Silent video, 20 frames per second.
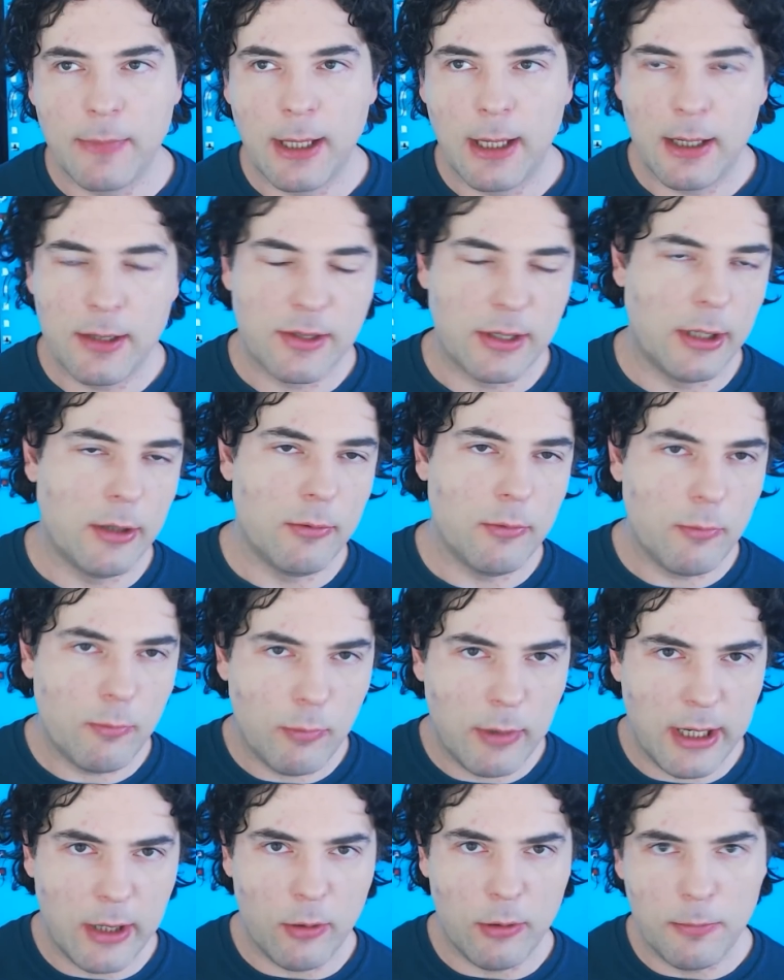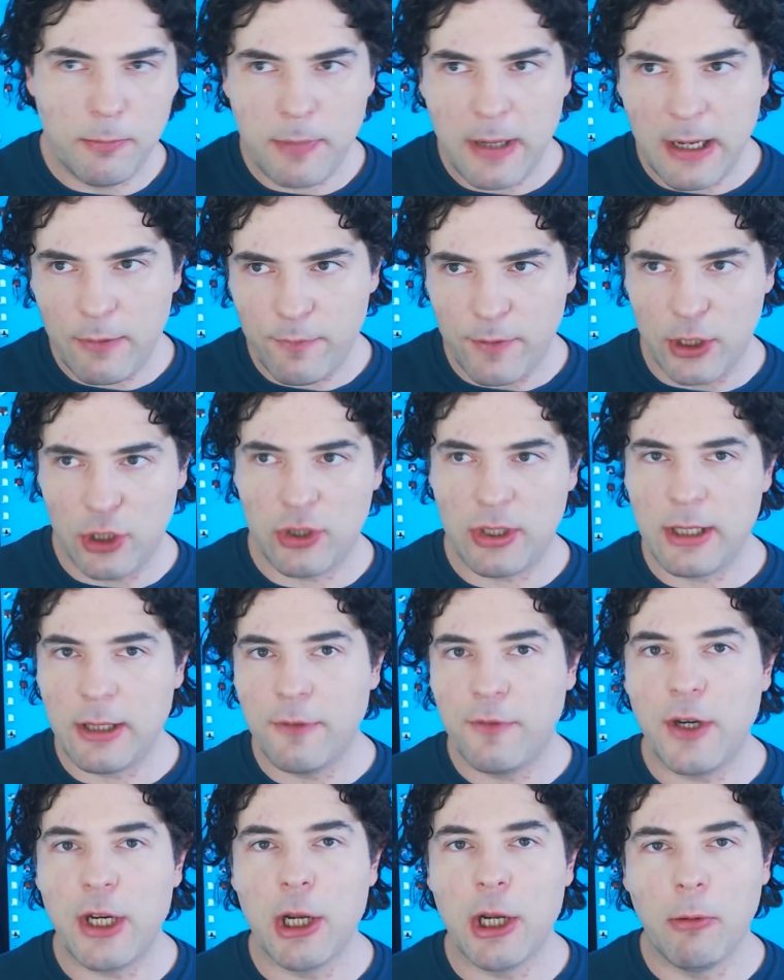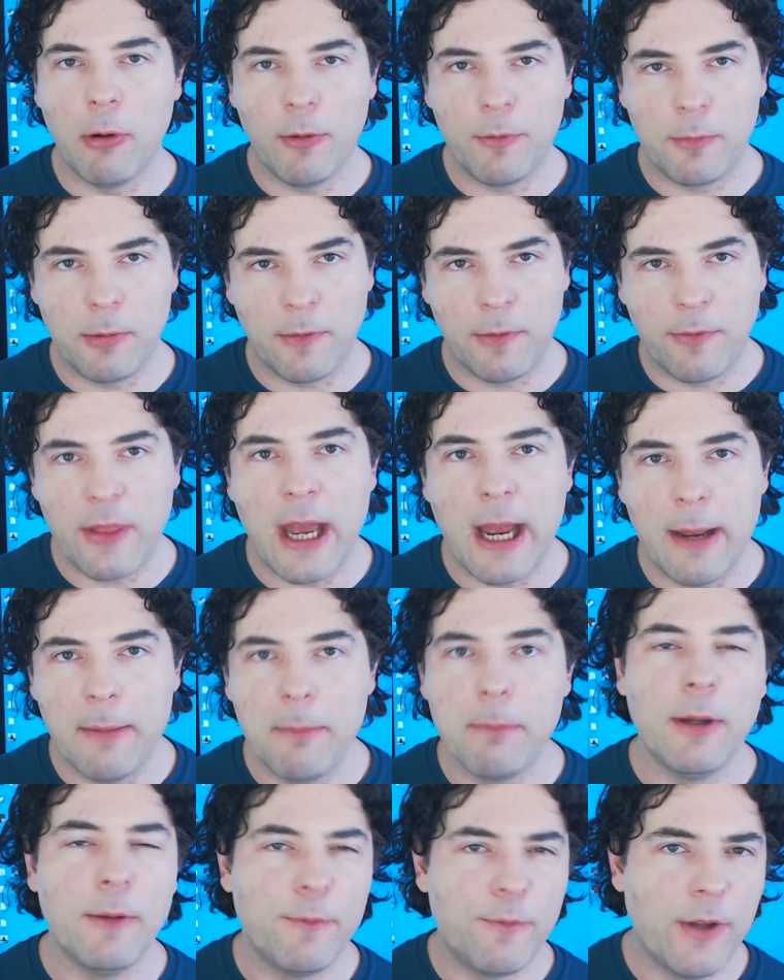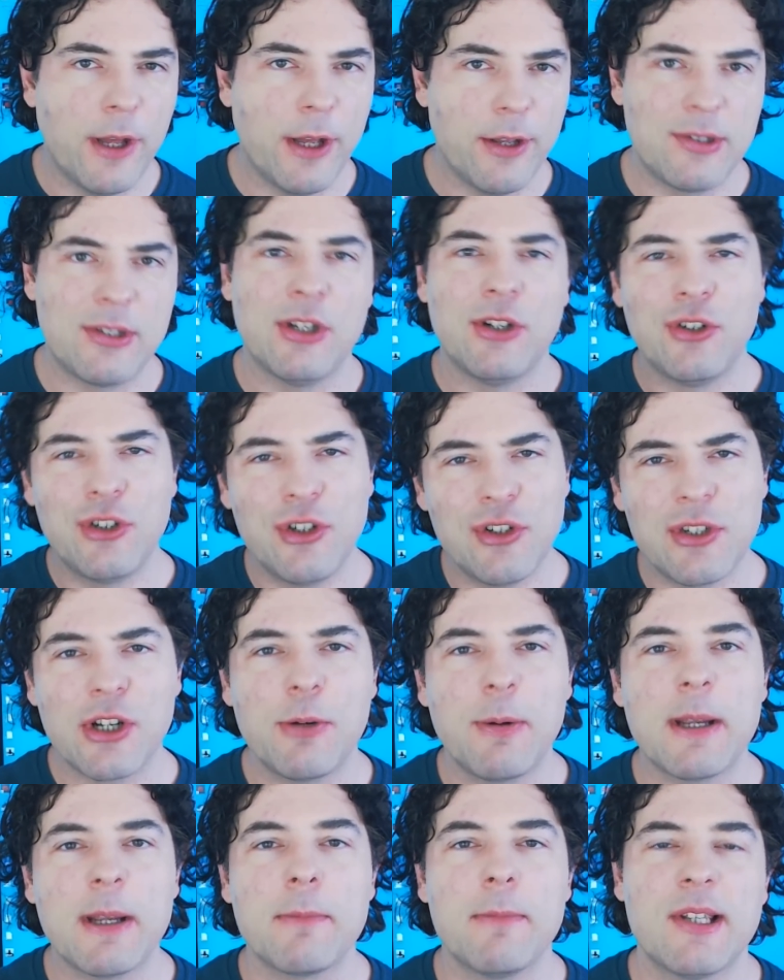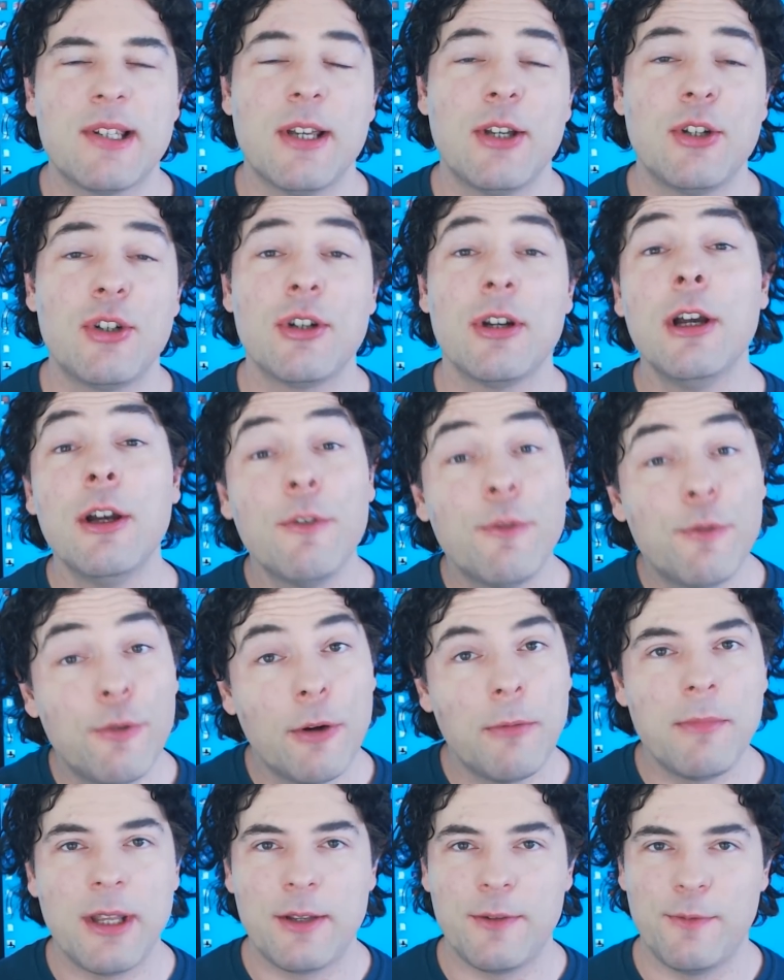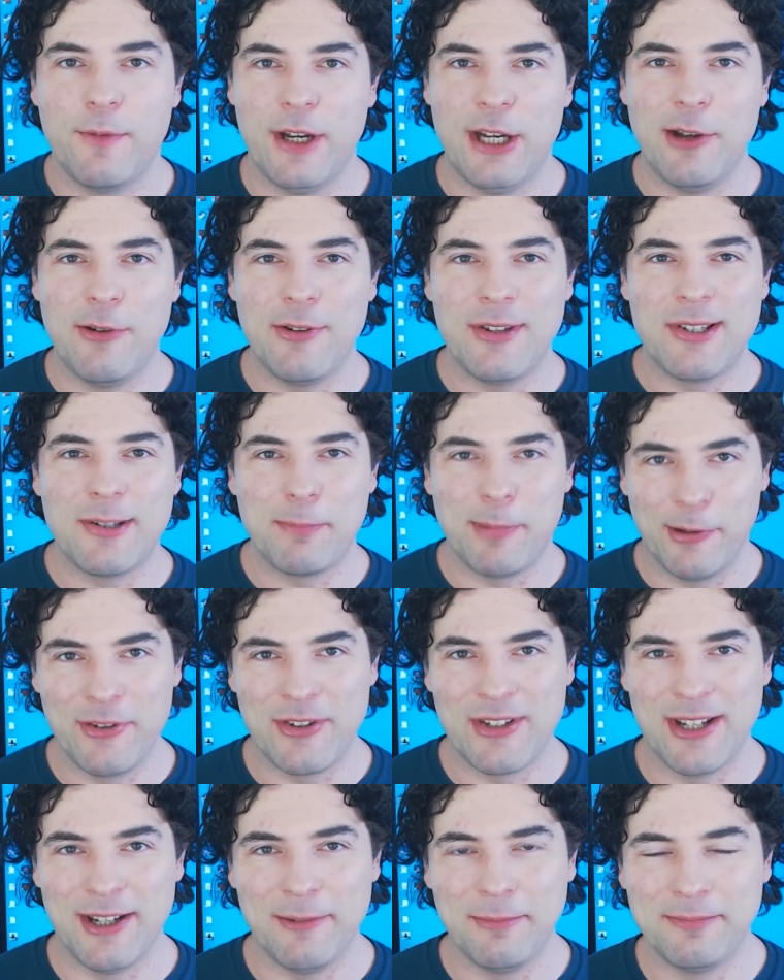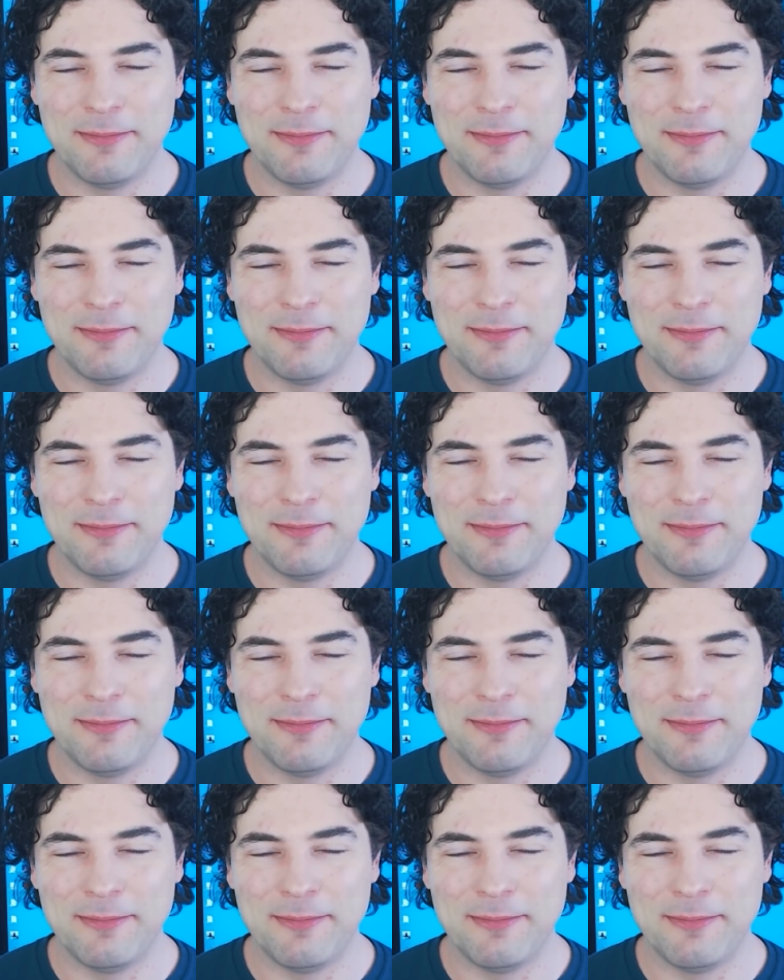So we'll be finishing the video off with that, but first, just a quick message from this video's sponsor.